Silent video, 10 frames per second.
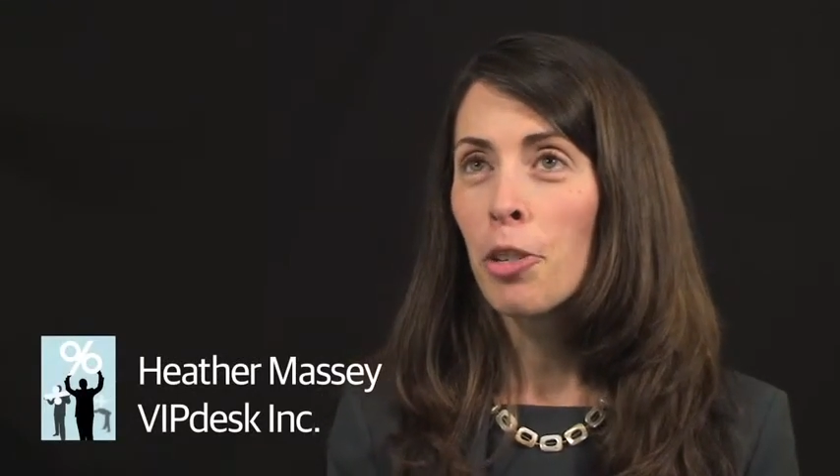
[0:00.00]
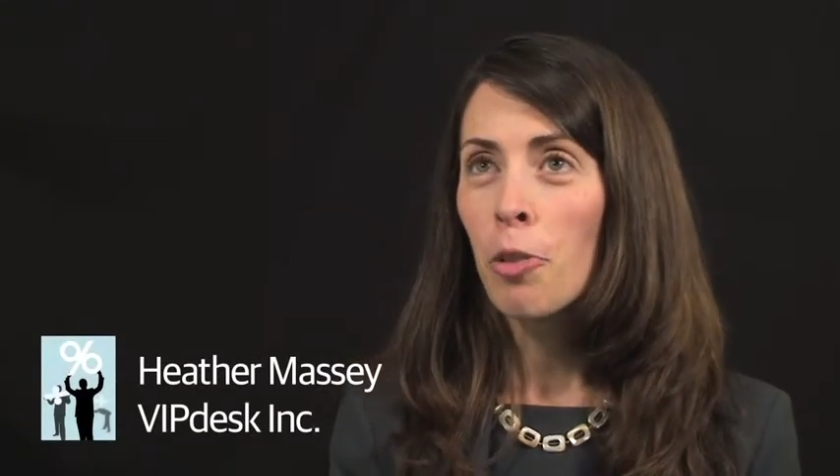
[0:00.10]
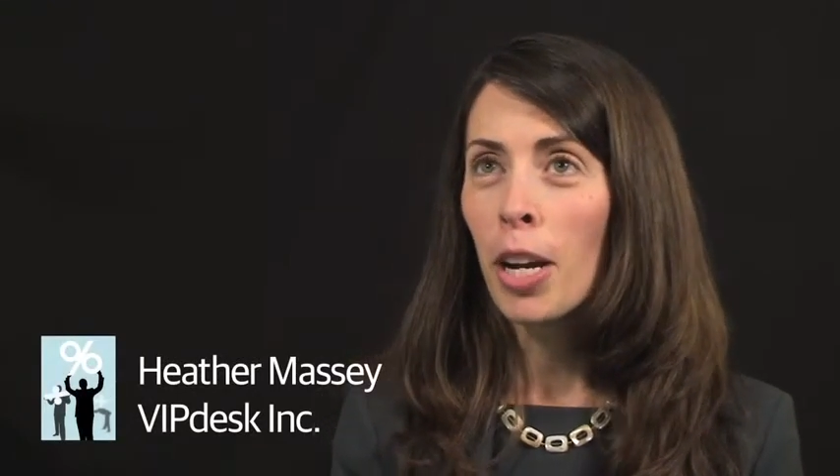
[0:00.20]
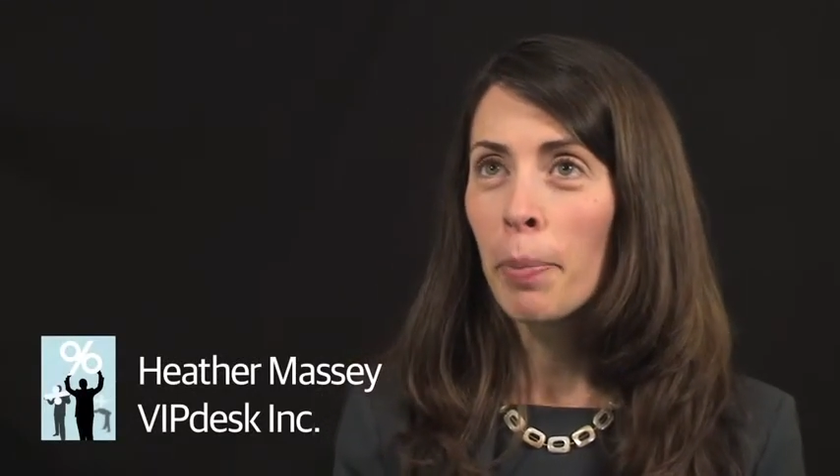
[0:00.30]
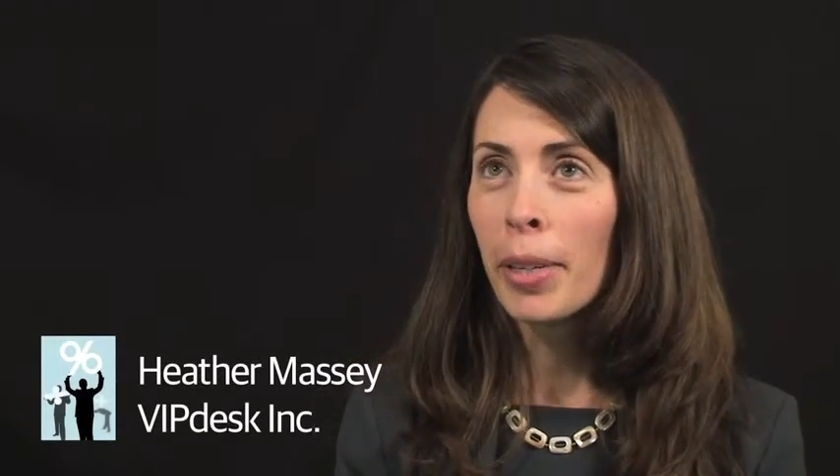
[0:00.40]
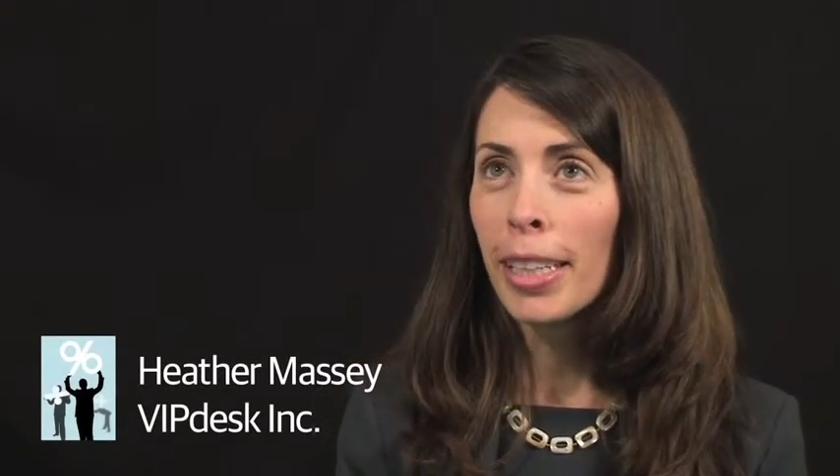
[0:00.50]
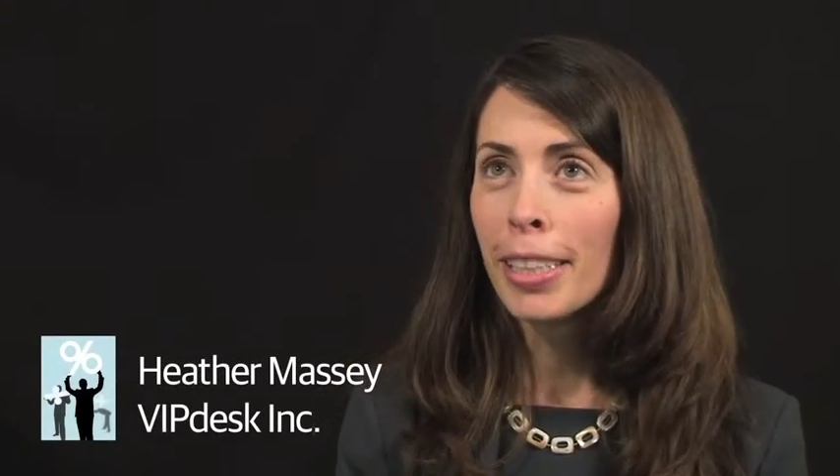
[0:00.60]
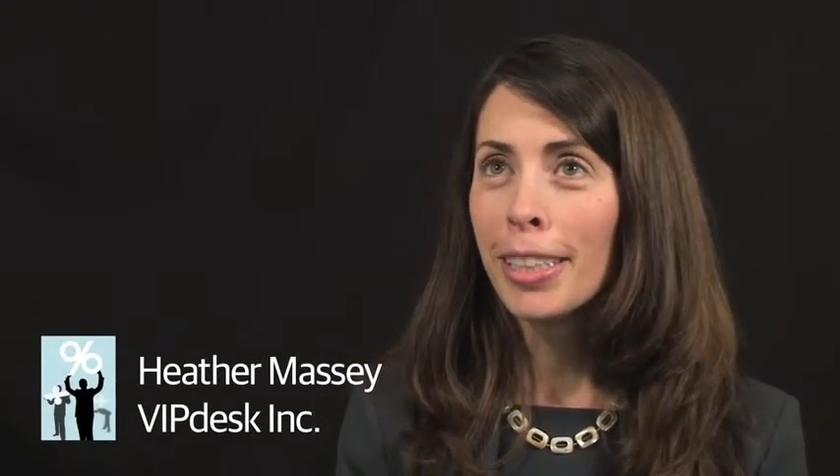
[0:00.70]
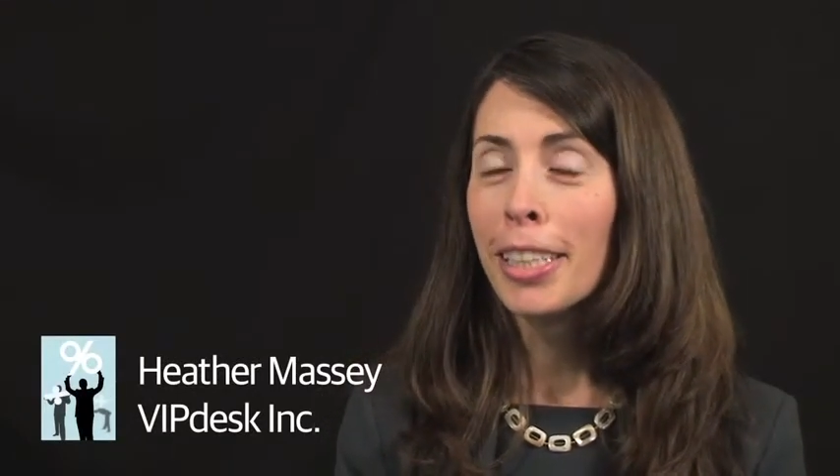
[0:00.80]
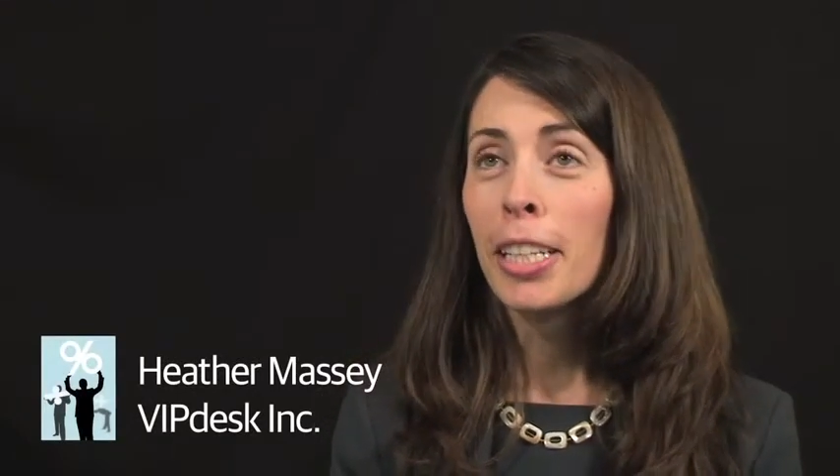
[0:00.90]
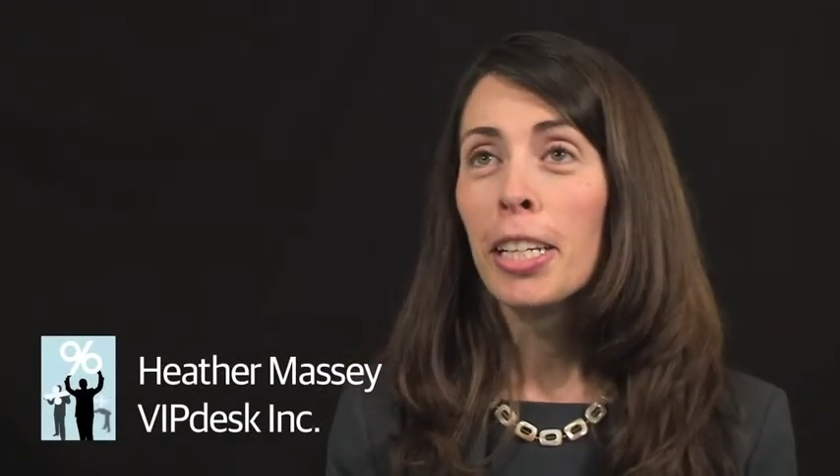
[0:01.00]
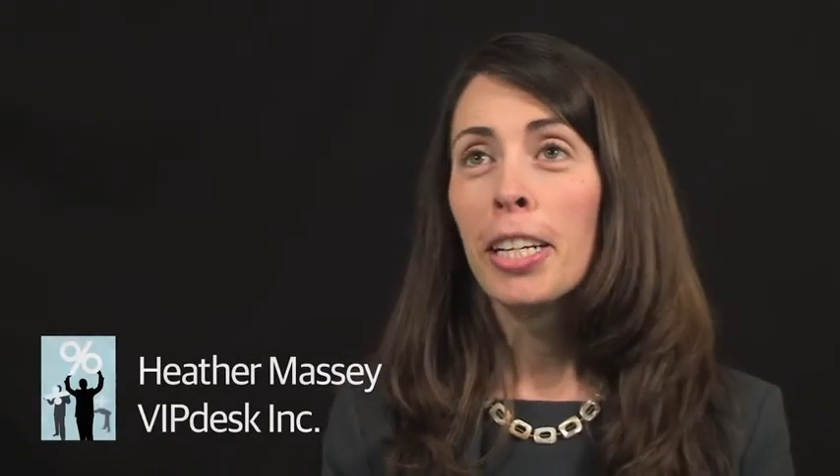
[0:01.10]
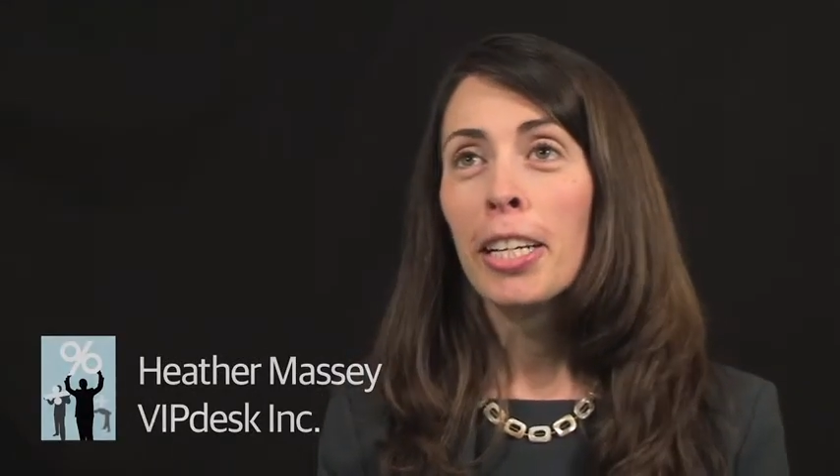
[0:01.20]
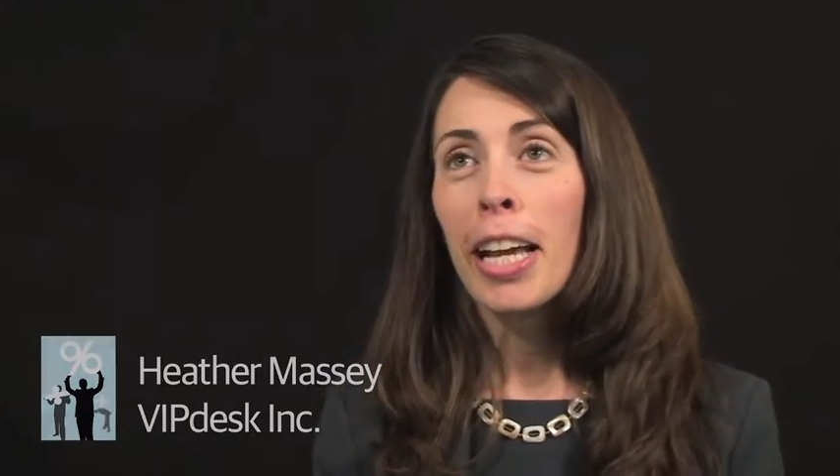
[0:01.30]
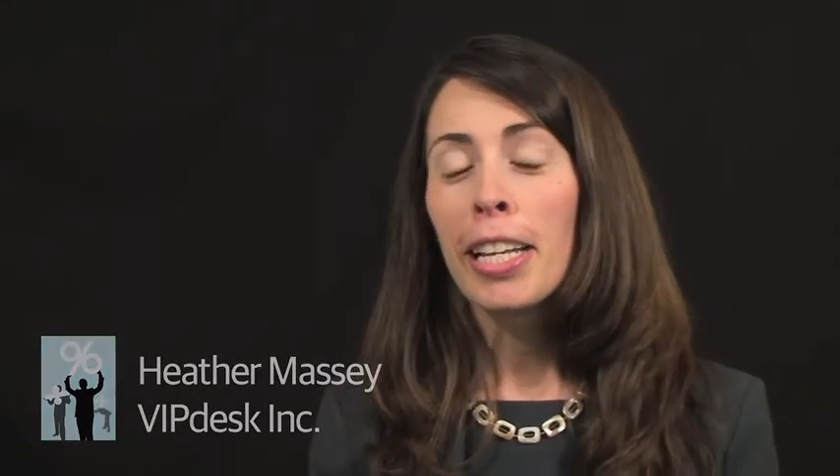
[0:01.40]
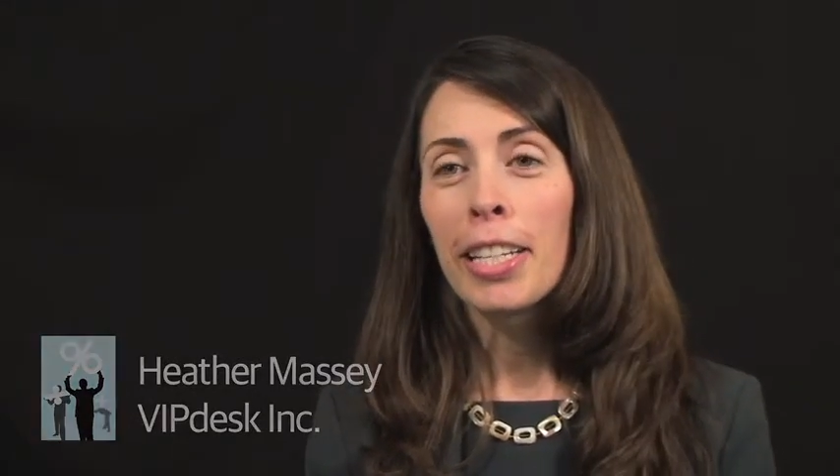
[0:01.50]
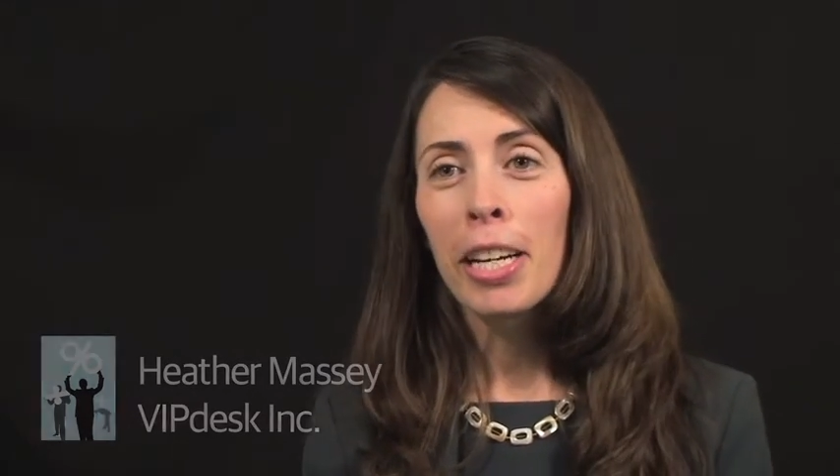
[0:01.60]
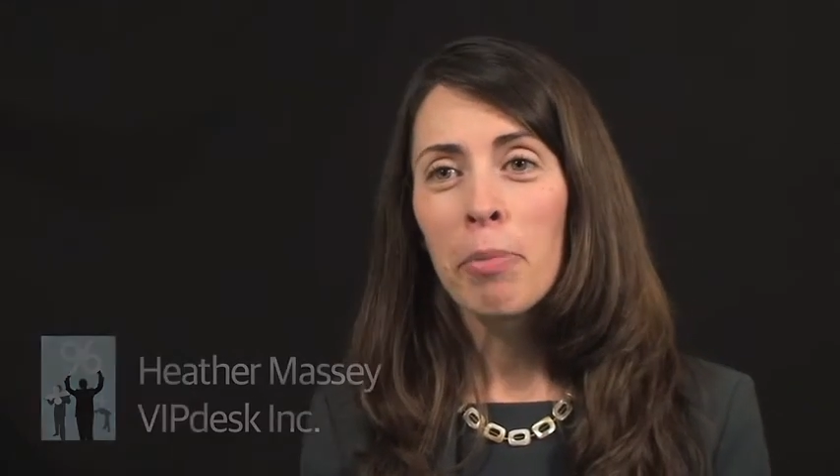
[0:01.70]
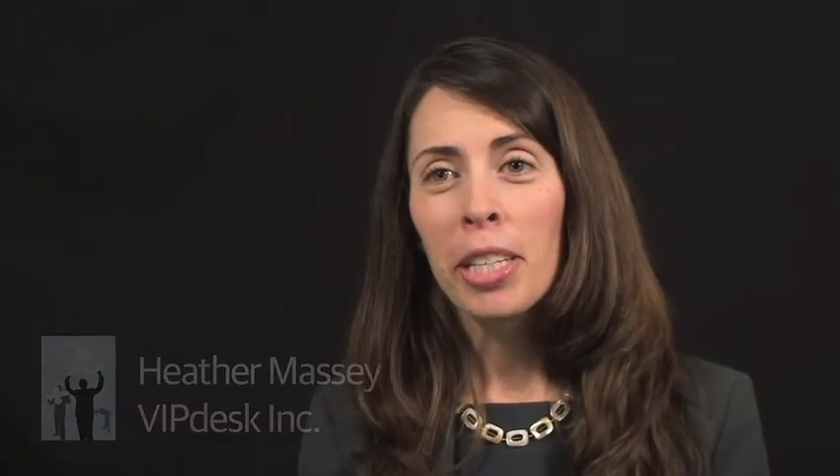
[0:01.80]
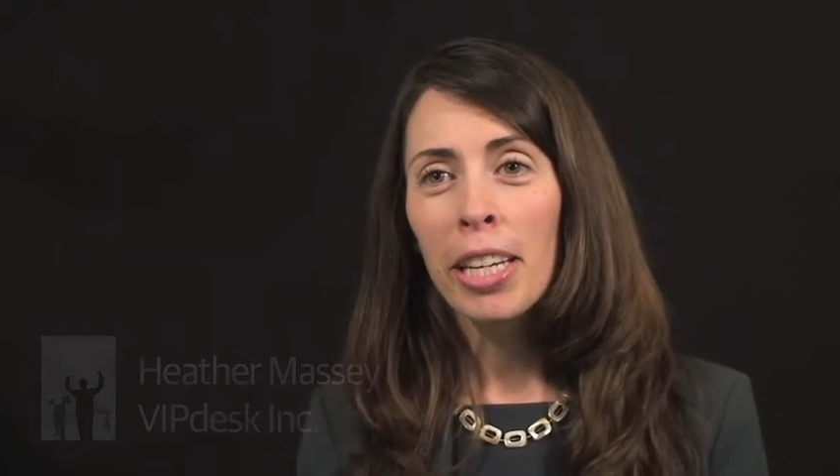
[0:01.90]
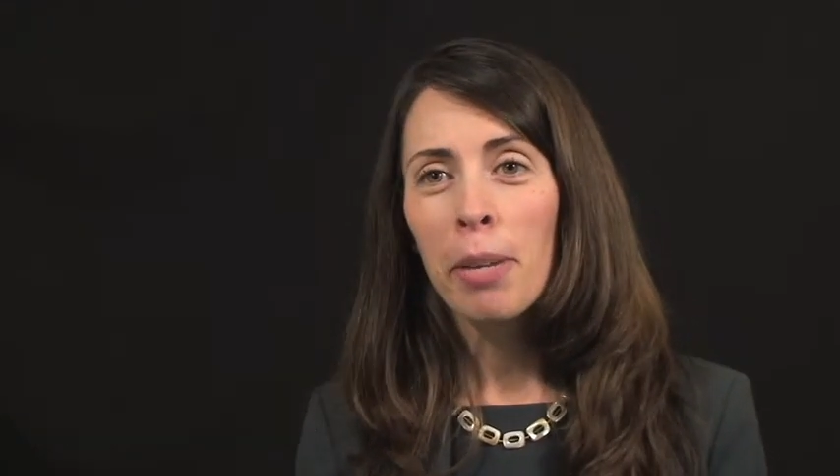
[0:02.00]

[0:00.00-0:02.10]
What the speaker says: drama, at times a